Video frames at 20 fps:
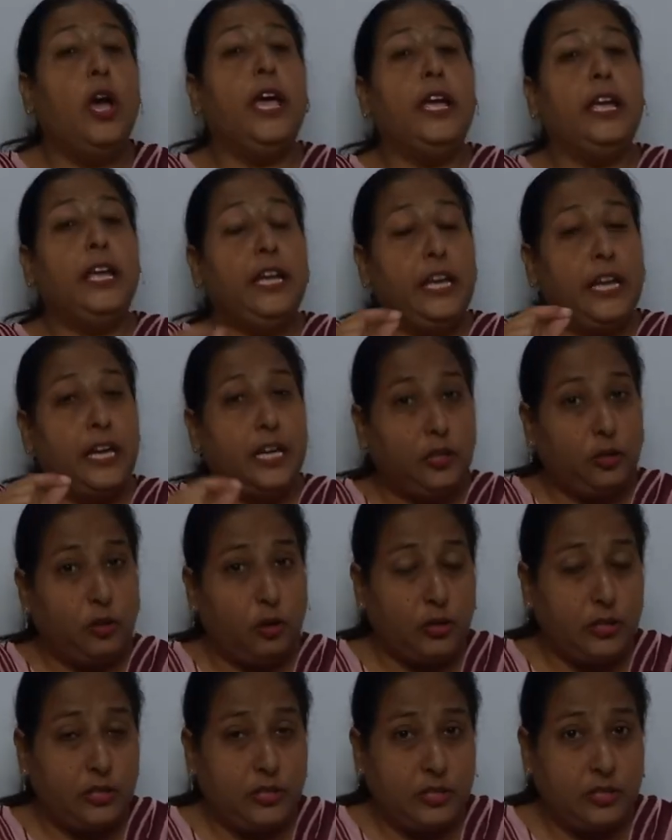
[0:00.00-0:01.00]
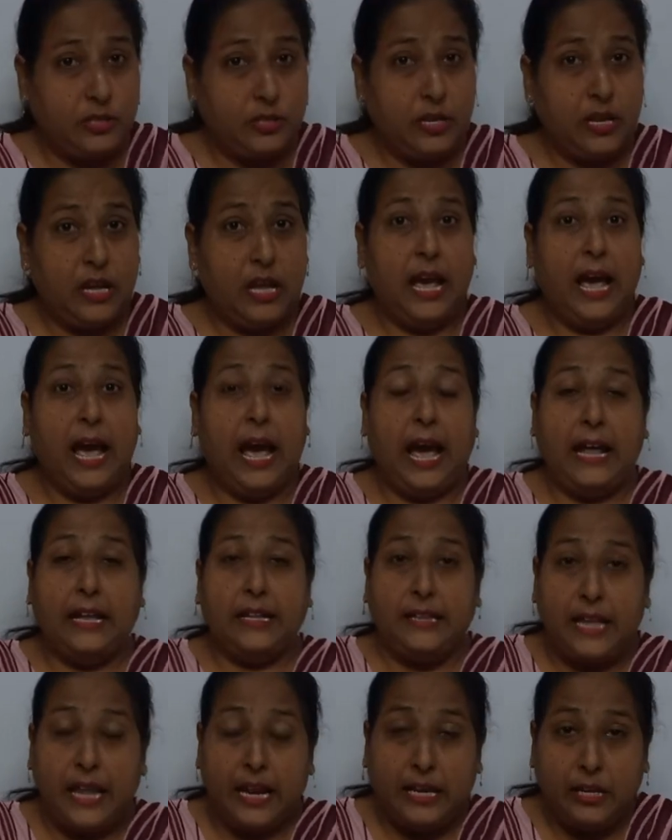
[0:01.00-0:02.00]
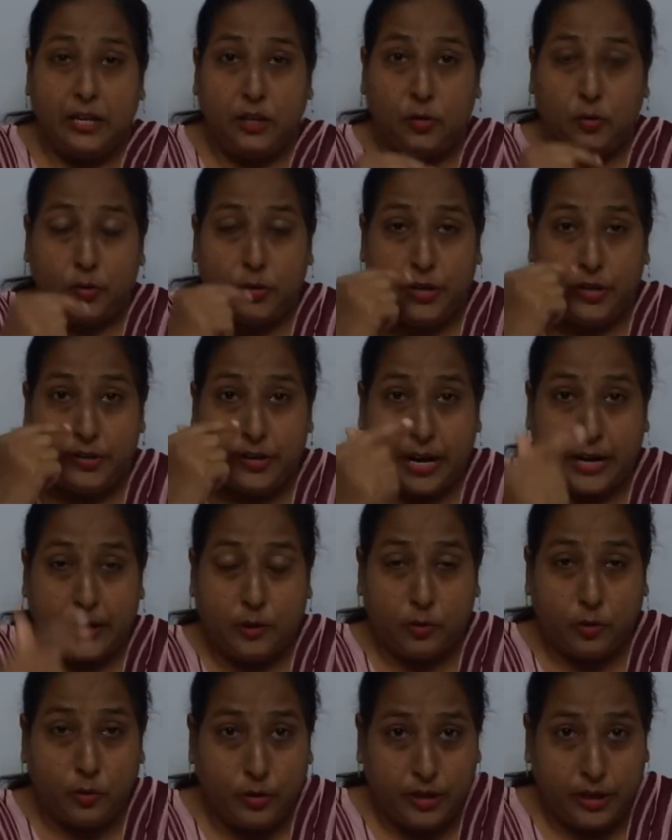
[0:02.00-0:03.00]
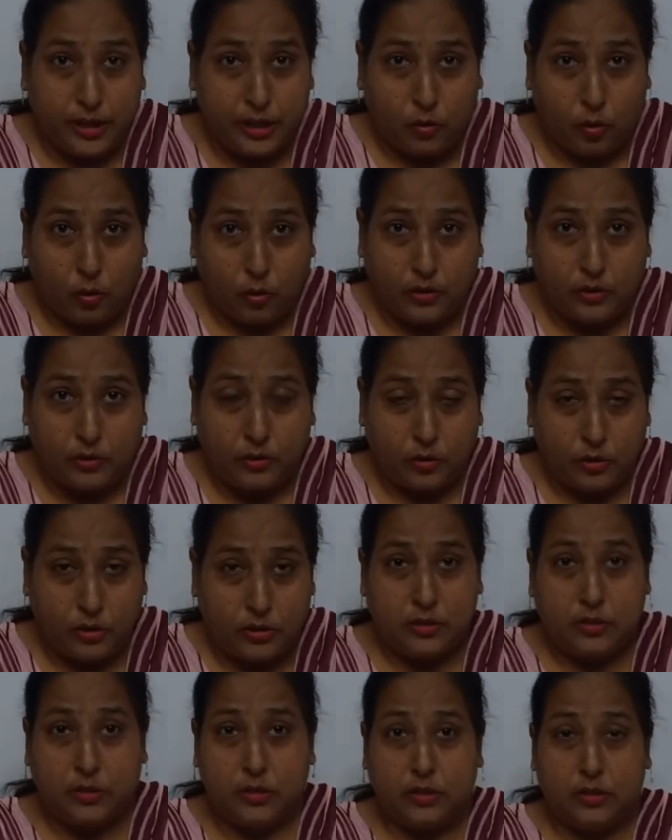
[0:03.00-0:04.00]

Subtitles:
eat those and then you try to decode those